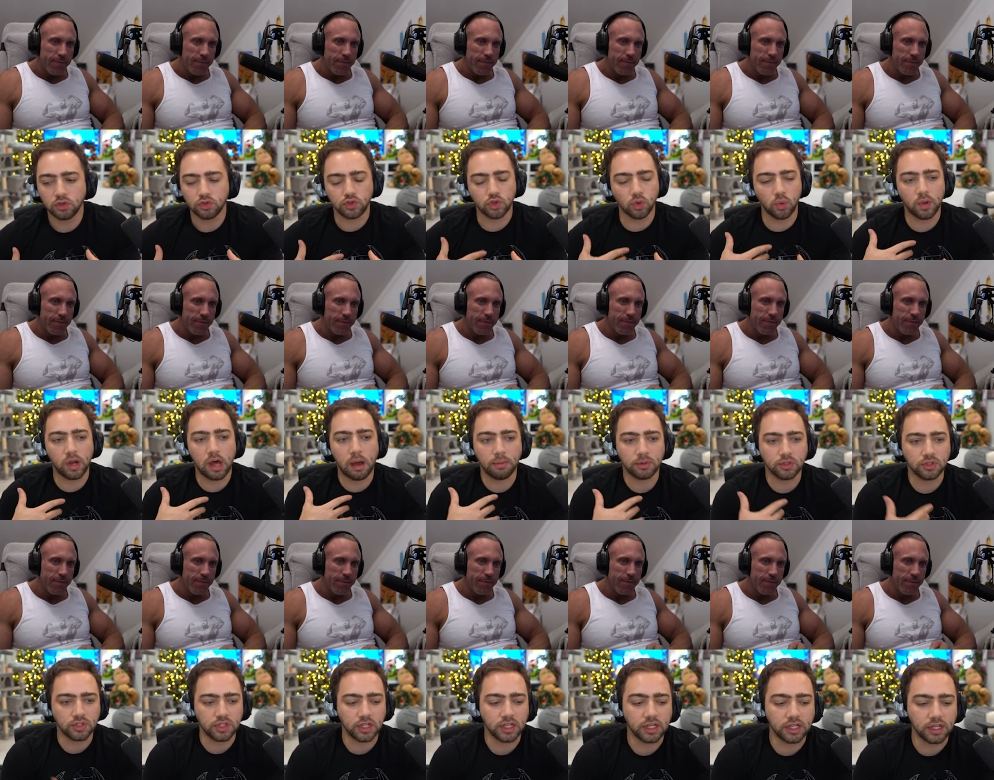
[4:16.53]
Speaker 1: So what I
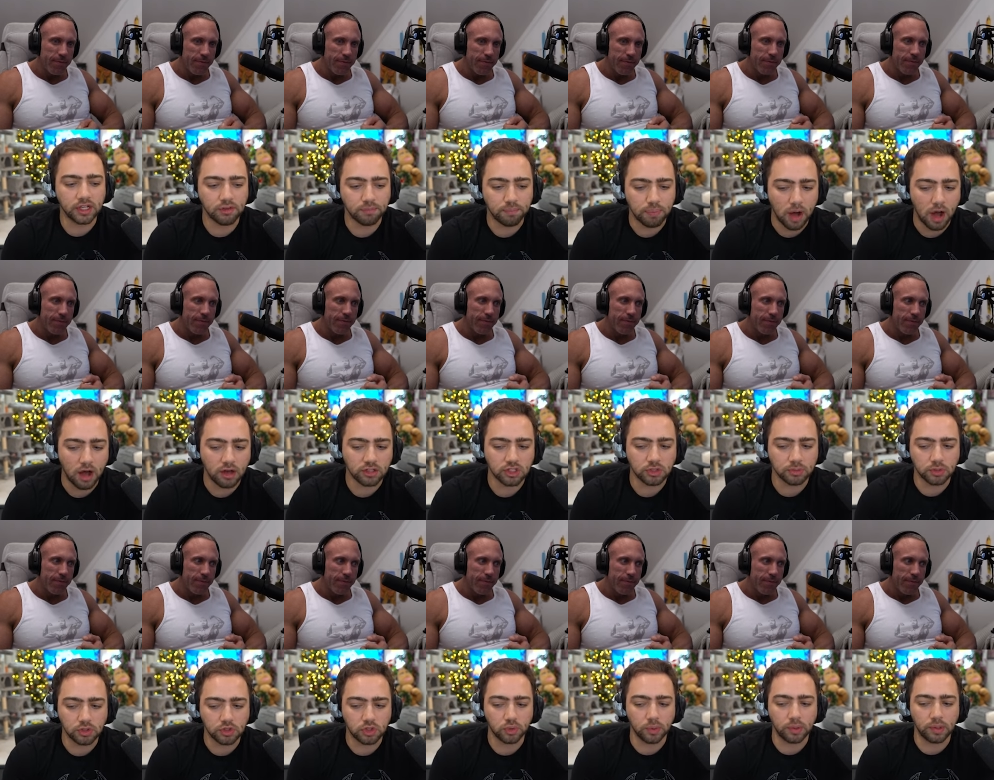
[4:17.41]
was thinking of
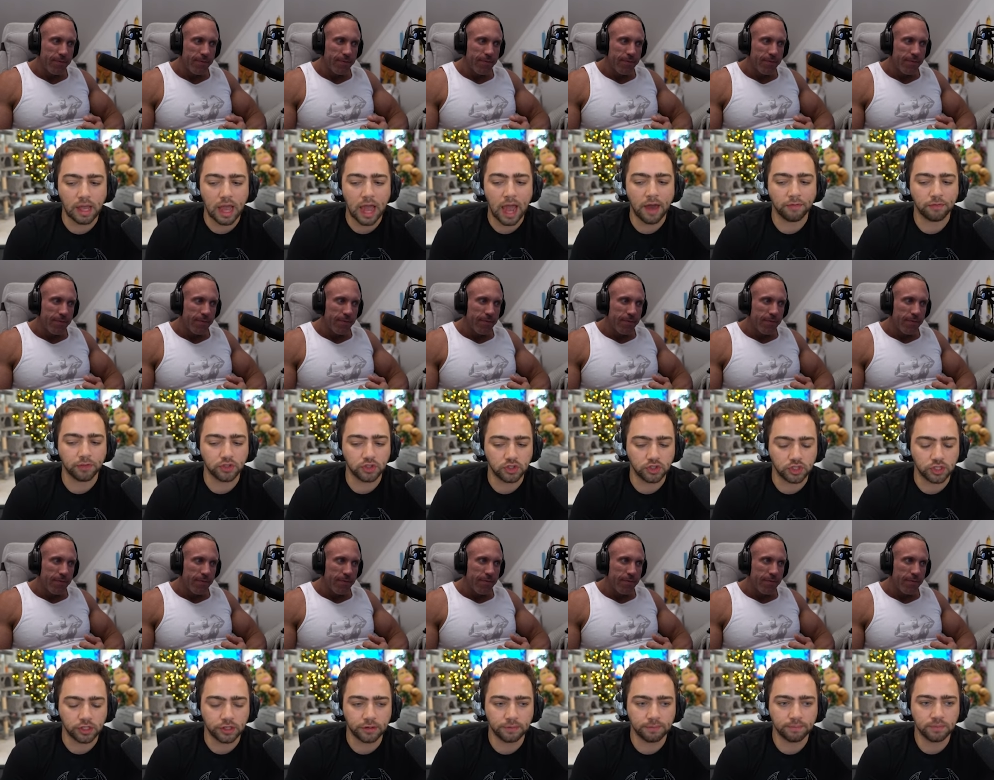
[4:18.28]
possibly doing at the
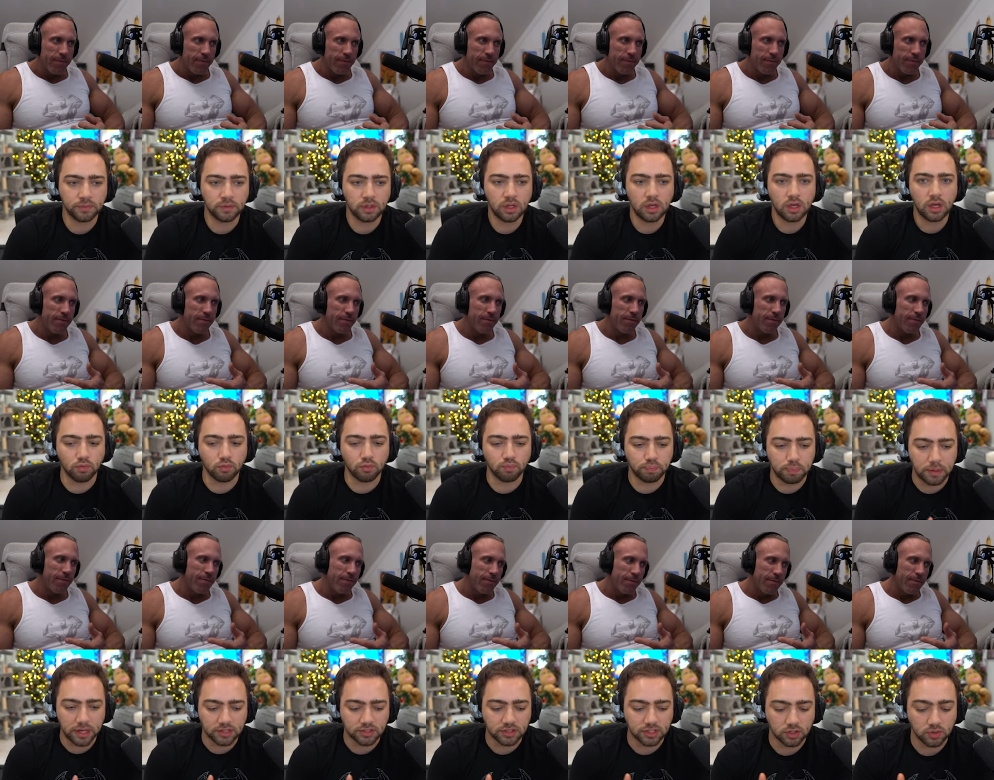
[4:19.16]
gym,
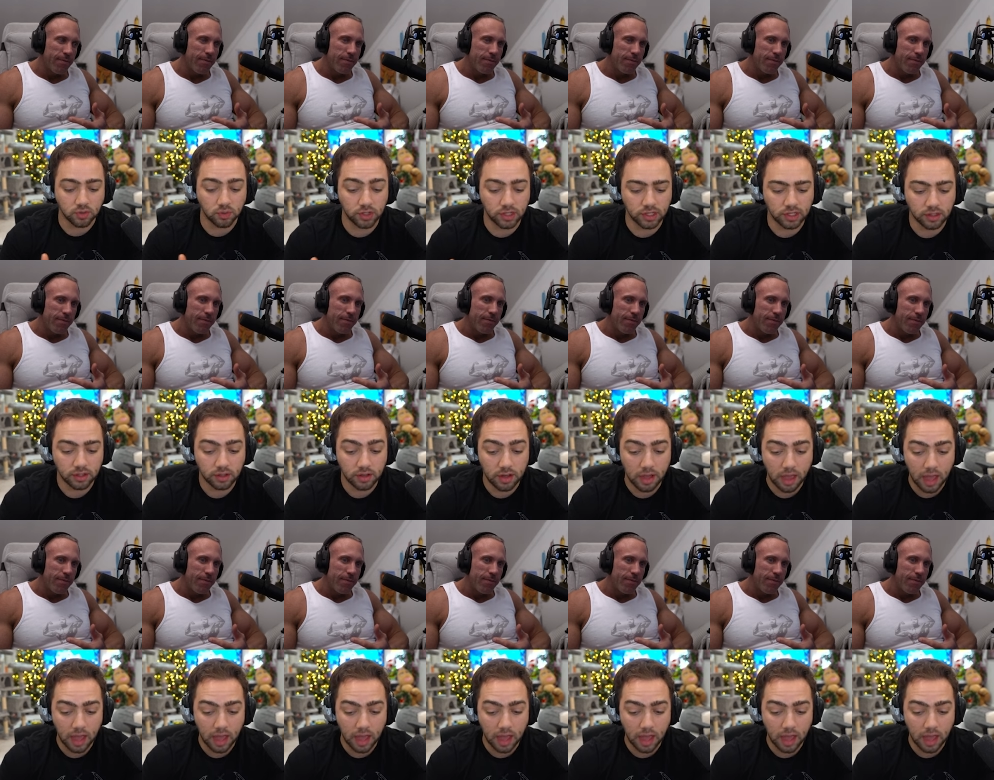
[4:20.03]
basically.